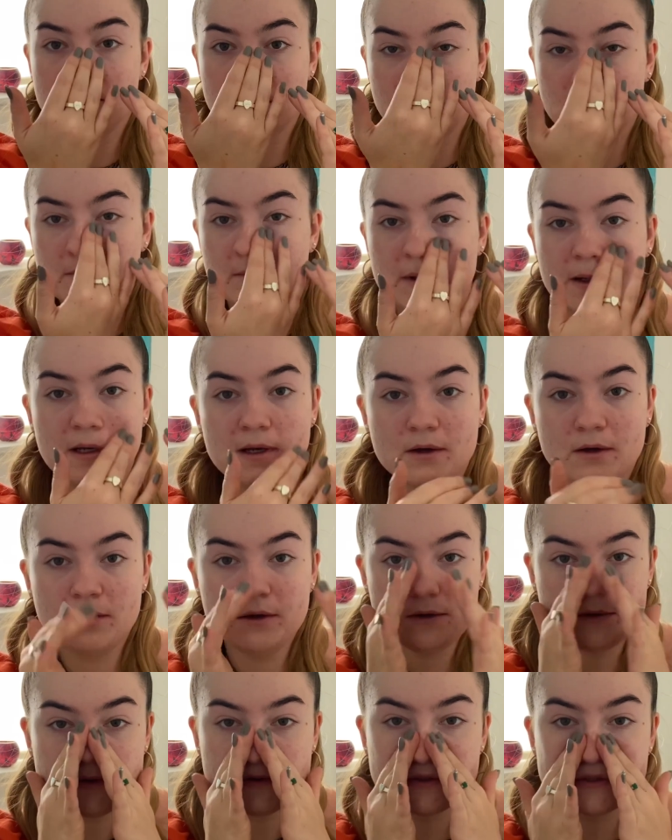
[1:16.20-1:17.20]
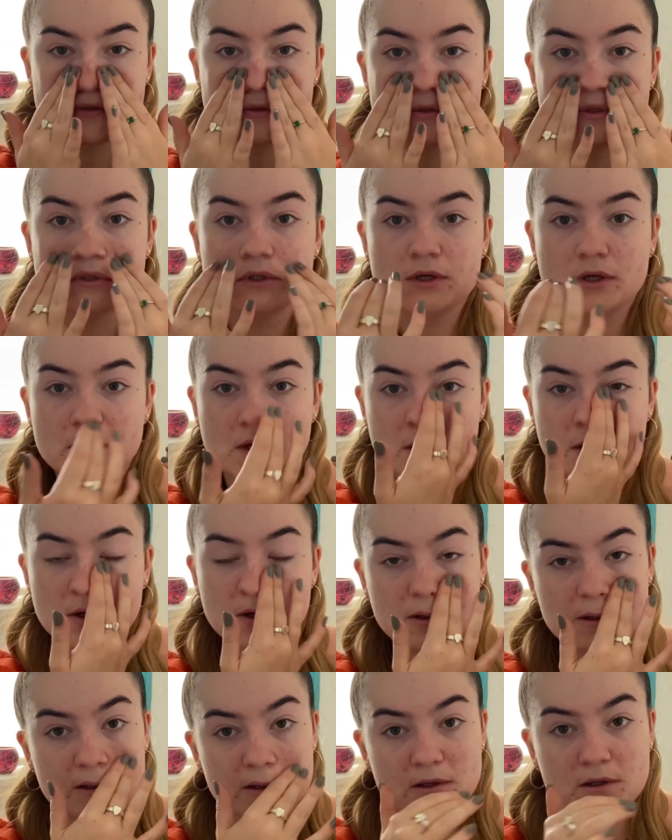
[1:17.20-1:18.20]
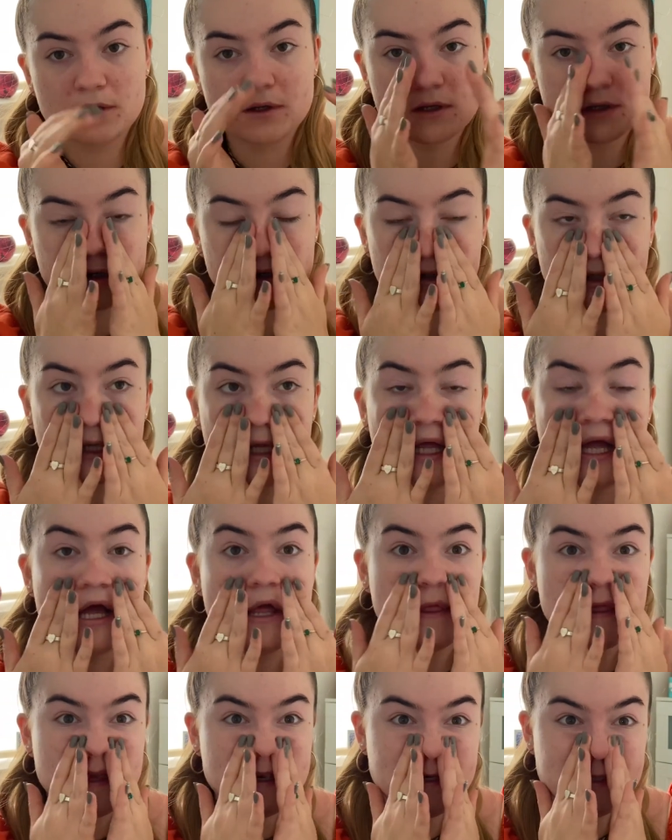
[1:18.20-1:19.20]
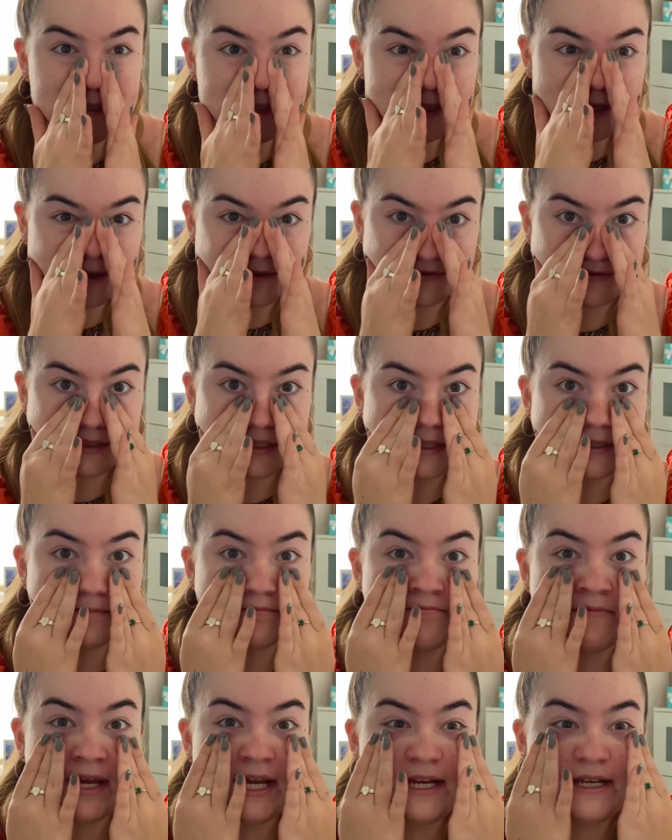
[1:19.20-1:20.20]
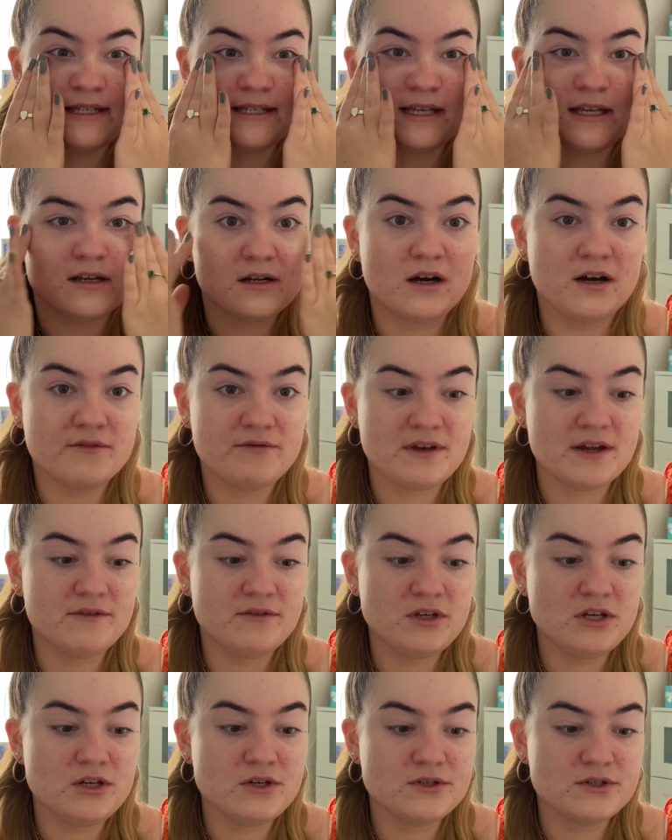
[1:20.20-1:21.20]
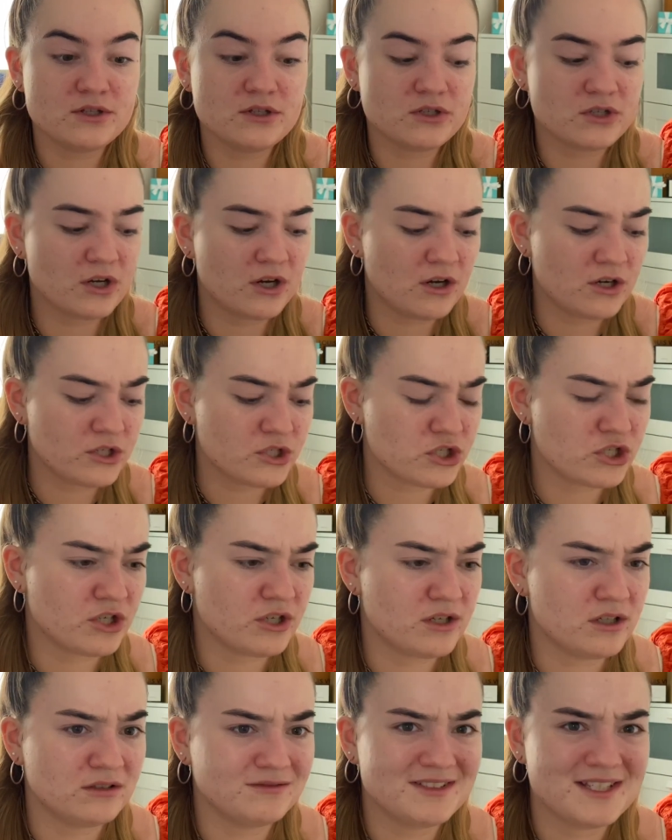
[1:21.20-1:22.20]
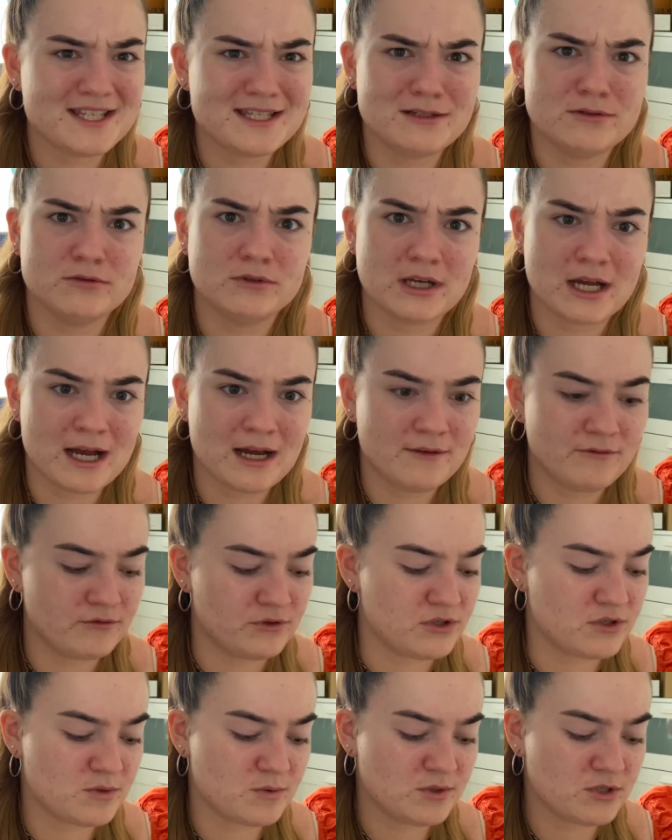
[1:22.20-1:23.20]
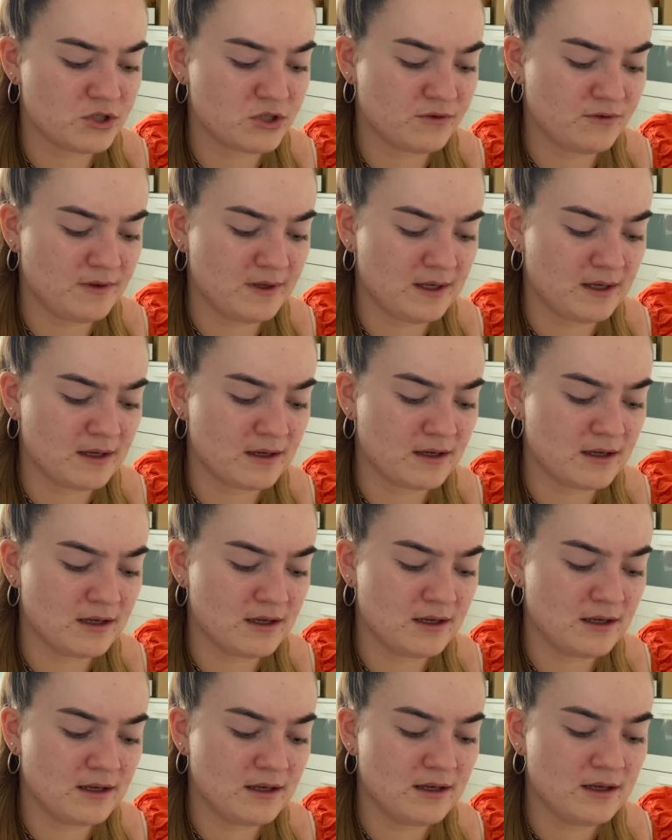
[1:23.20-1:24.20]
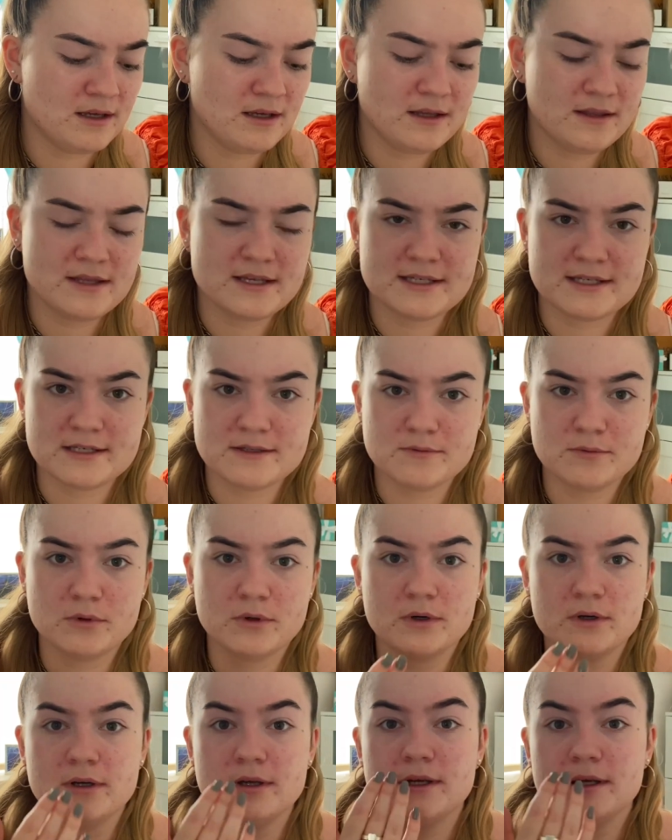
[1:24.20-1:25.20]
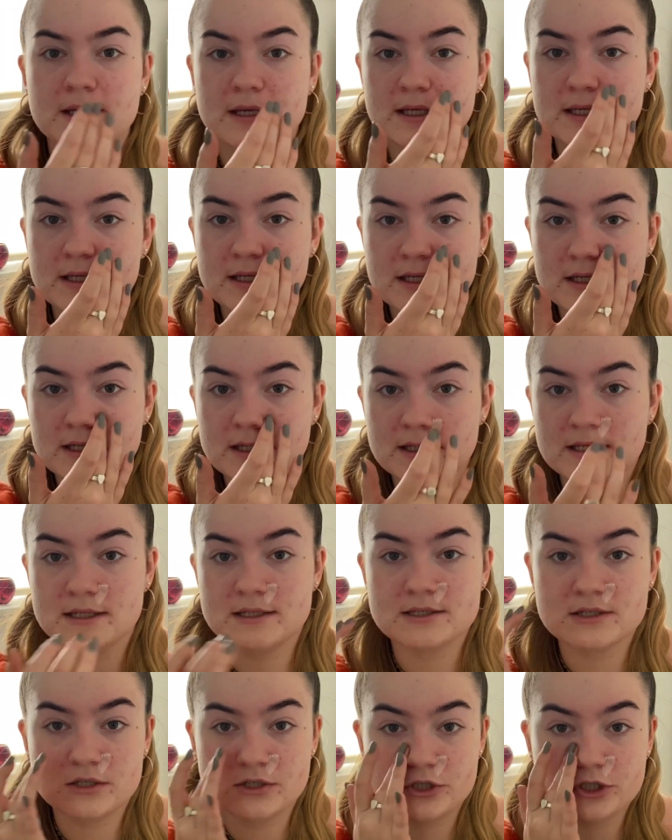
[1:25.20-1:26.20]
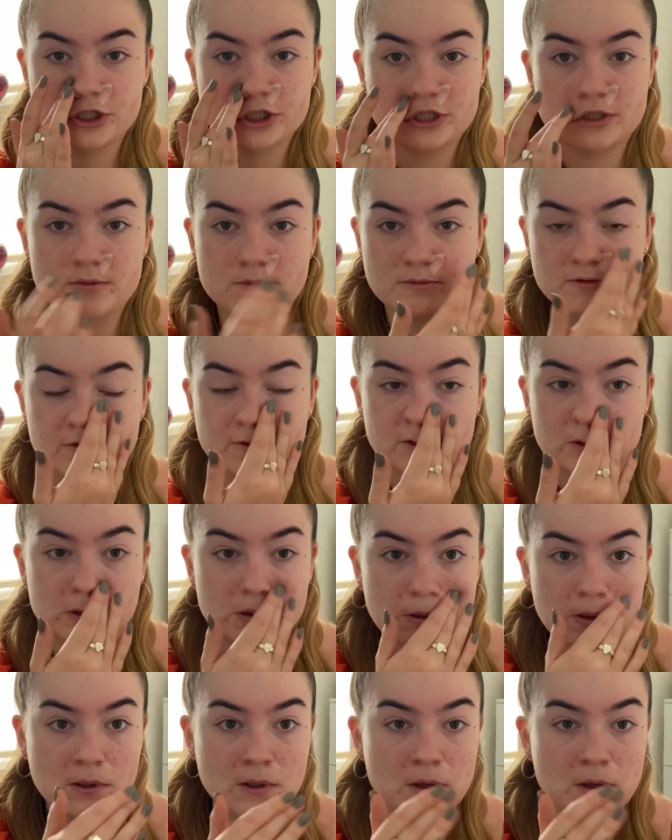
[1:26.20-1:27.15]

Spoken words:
my nose. And this stuff is amazing. I've never used the Touch Silk Canvas, which I think this is what it's a dupe for.